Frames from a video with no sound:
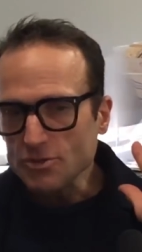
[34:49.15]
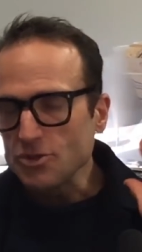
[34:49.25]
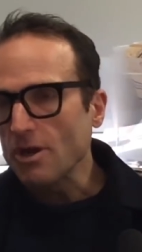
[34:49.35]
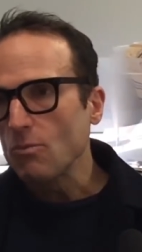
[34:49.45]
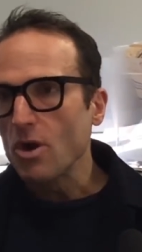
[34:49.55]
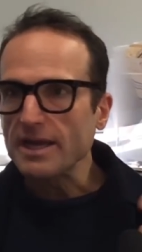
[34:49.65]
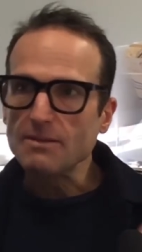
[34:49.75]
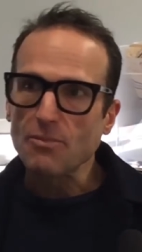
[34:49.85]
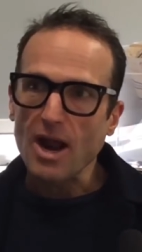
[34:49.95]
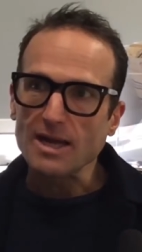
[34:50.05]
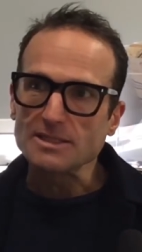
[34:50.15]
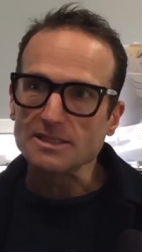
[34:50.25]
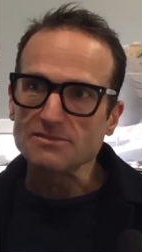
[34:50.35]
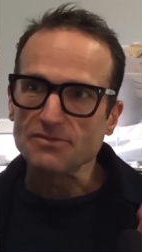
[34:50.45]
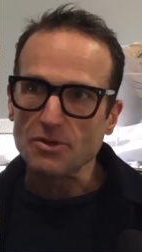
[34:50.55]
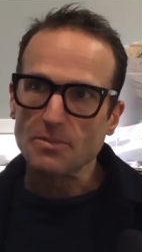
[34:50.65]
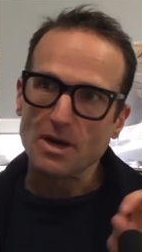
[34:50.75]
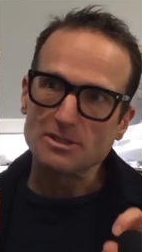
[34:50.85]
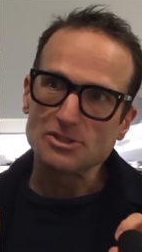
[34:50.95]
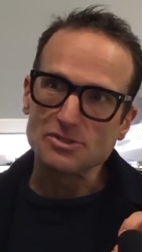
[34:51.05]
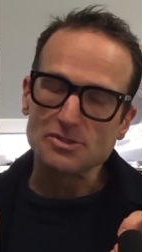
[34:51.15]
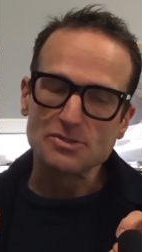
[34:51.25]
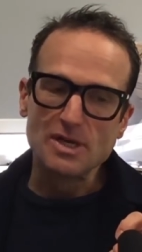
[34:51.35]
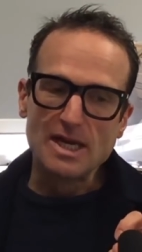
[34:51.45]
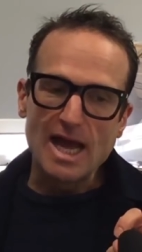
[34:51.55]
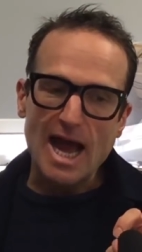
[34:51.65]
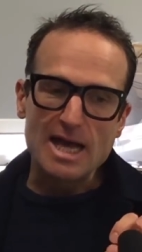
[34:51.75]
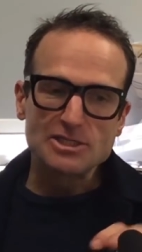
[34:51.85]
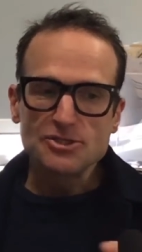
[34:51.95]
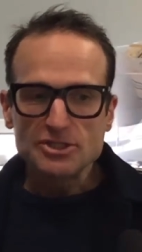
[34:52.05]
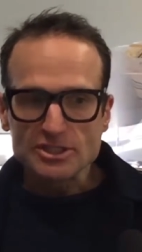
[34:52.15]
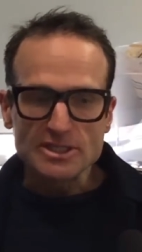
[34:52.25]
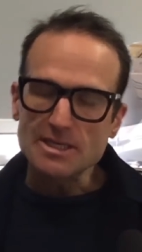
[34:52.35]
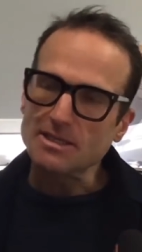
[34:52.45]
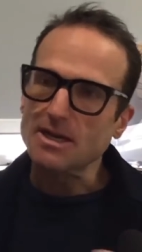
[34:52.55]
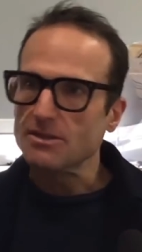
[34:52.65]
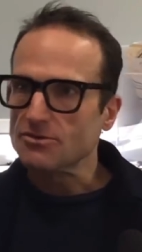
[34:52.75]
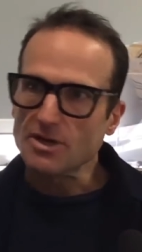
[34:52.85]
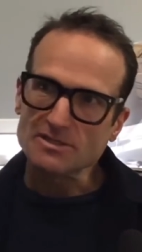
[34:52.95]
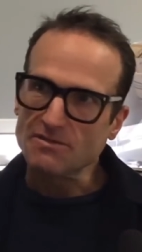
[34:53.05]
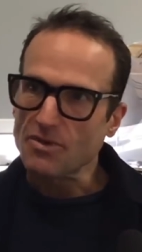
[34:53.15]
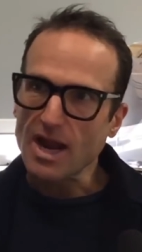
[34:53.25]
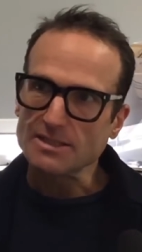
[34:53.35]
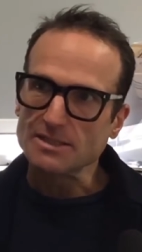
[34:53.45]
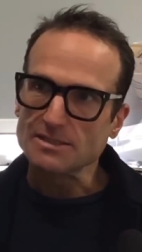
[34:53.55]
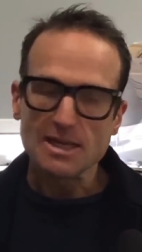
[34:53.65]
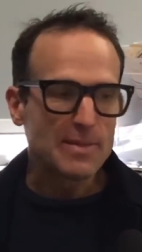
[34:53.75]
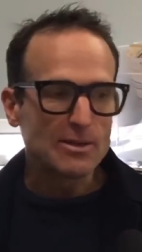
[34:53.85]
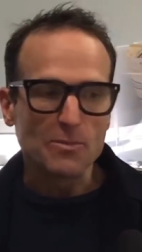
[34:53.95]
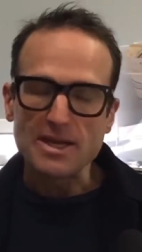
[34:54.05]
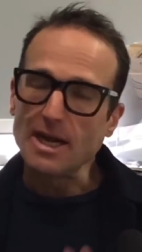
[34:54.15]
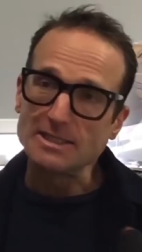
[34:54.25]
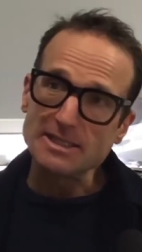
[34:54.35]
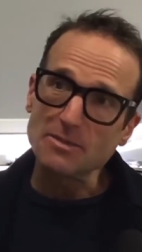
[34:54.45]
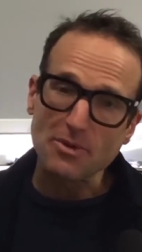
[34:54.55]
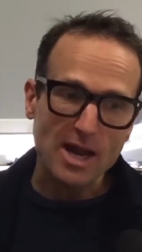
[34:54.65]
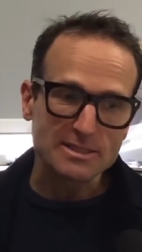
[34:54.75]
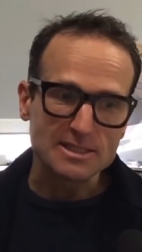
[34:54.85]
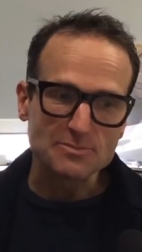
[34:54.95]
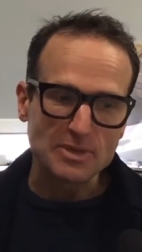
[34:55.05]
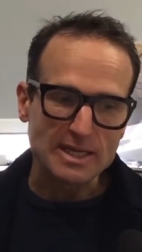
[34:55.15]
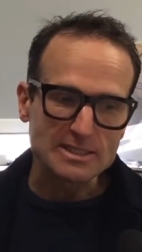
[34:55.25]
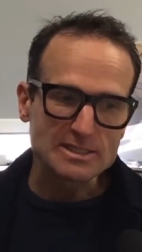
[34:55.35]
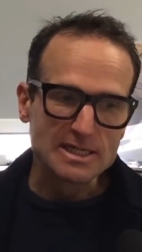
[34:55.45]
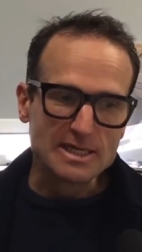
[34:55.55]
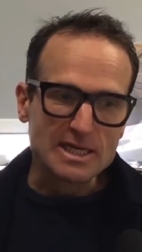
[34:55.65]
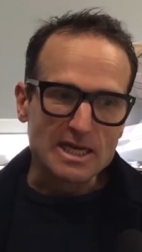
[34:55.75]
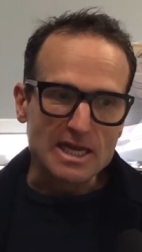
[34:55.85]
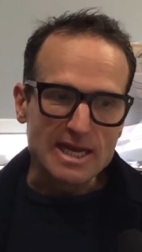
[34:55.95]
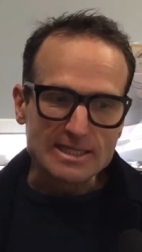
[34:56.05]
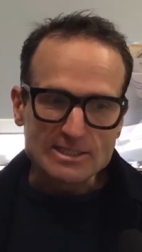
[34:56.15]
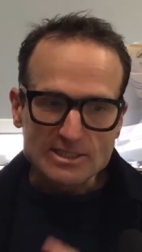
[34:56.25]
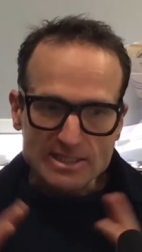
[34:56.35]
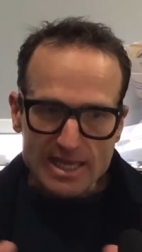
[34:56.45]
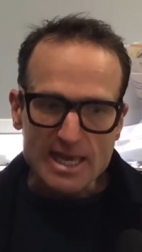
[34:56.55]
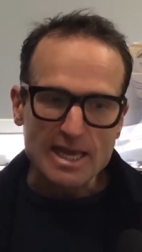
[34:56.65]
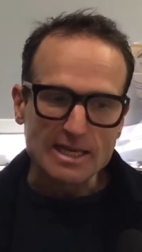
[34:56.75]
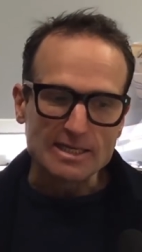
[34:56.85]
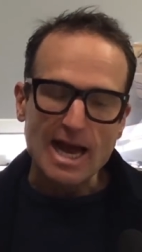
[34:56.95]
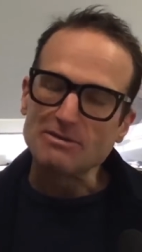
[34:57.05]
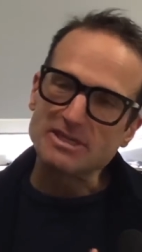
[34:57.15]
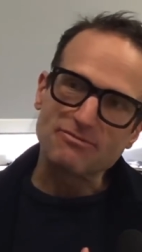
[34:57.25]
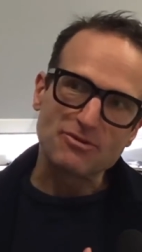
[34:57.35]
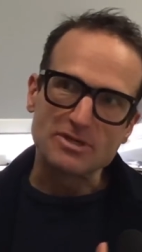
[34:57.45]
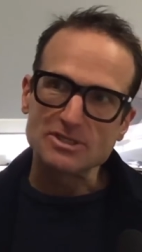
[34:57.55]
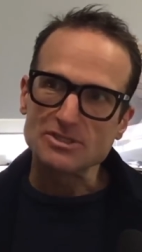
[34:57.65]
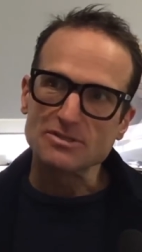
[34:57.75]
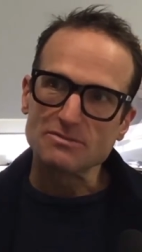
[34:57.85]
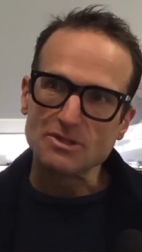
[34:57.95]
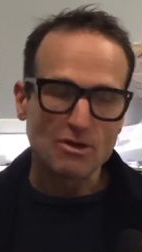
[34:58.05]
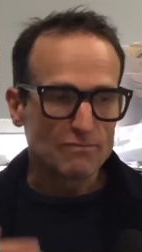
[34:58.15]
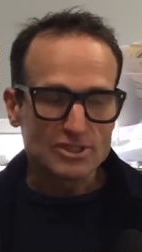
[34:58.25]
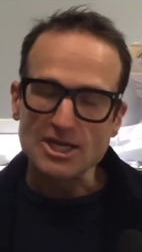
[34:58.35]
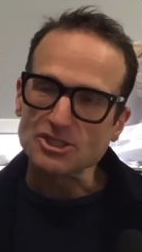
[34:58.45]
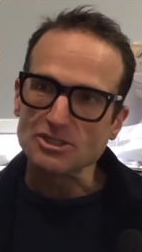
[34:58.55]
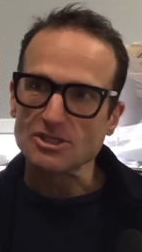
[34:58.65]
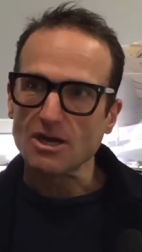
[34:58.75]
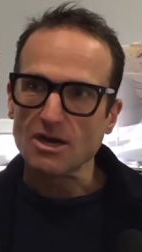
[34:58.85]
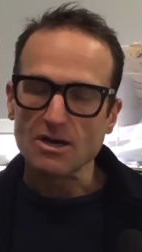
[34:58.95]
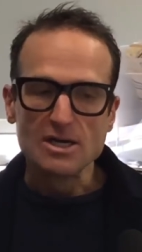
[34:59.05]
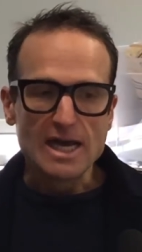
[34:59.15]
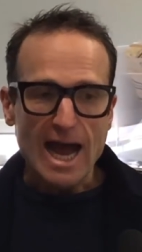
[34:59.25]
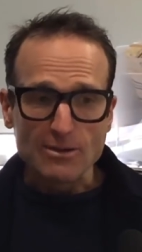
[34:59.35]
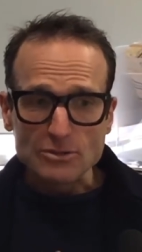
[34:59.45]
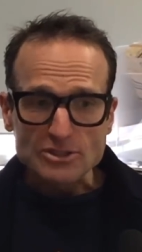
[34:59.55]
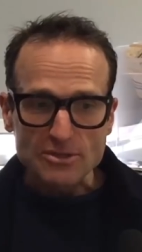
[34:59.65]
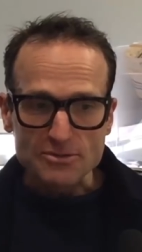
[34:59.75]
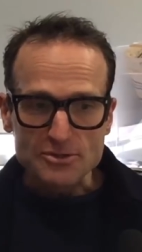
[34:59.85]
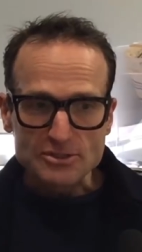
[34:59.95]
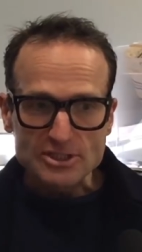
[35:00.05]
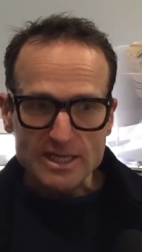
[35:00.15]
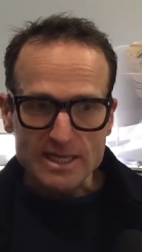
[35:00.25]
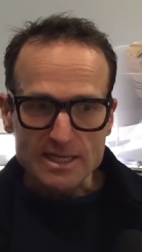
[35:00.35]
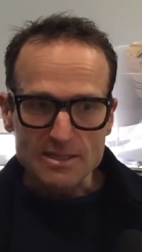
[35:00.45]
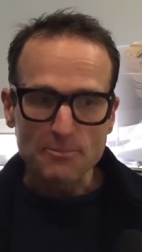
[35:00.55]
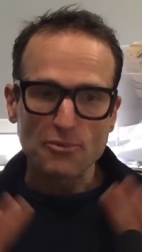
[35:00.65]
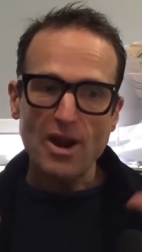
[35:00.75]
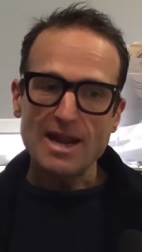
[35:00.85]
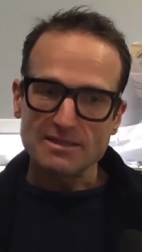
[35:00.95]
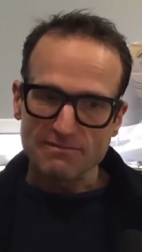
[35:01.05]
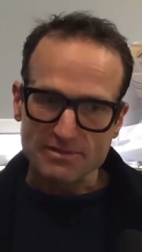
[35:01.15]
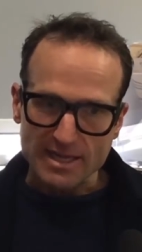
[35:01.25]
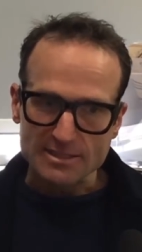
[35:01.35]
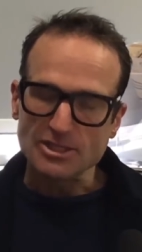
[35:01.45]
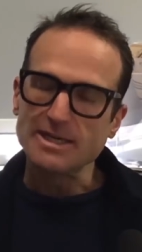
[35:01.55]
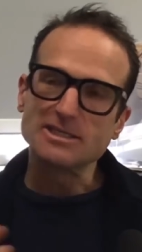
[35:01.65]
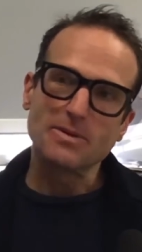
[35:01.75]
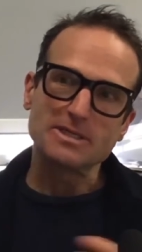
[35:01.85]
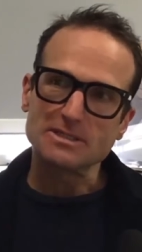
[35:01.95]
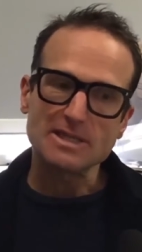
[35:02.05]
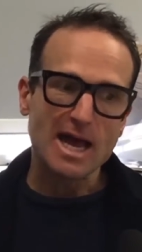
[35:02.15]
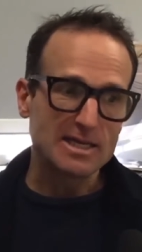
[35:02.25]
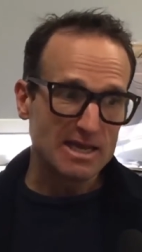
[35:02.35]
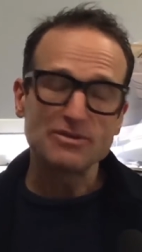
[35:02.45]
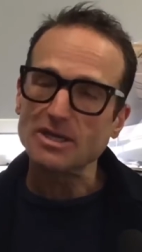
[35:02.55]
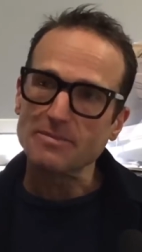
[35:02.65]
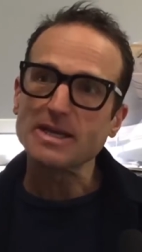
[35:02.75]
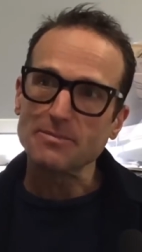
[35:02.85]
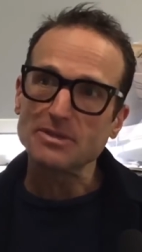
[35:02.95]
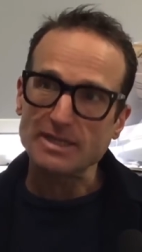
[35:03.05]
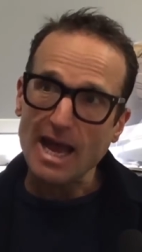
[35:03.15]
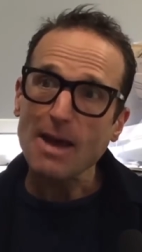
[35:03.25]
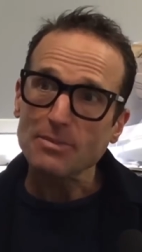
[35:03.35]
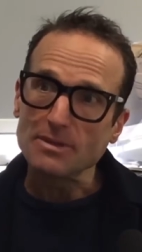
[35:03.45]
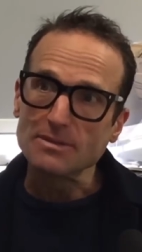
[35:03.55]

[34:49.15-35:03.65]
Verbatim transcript: you go and work in practice for your part two, and you just see the cut and thrust of practice. It may not be an ideal practice, but it's it's seeing how different the conversations are, and also you see the breadth of things you need to understand if you're going to make a building happen.